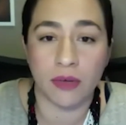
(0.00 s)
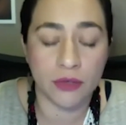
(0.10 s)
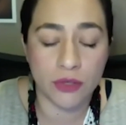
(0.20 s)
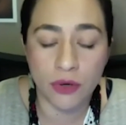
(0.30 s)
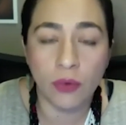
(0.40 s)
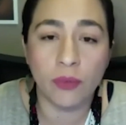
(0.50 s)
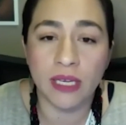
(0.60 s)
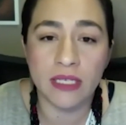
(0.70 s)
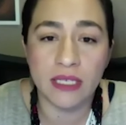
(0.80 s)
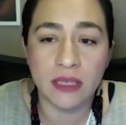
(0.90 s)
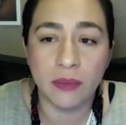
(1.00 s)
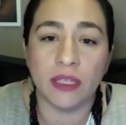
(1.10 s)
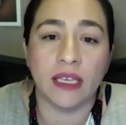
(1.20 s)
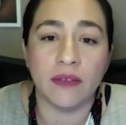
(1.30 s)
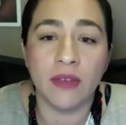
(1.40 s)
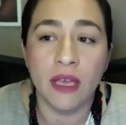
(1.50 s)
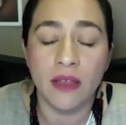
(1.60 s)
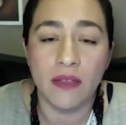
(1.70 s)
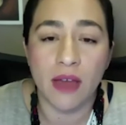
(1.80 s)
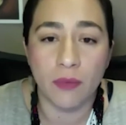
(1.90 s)
There's no reason to believe
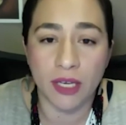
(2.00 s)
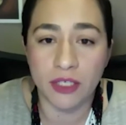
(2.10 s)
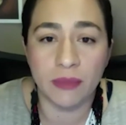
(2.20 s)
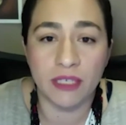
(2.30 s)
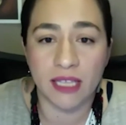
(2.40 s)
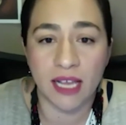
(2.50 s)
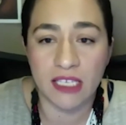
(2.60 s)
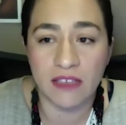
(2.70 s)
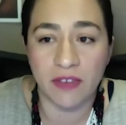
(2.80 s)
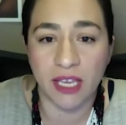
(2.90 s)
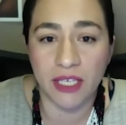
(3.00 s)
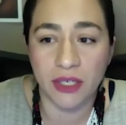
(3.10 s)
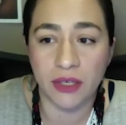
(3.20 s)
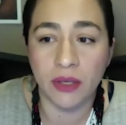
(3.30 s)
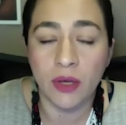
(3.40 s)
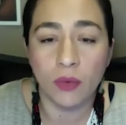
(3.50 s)
that racial misclassification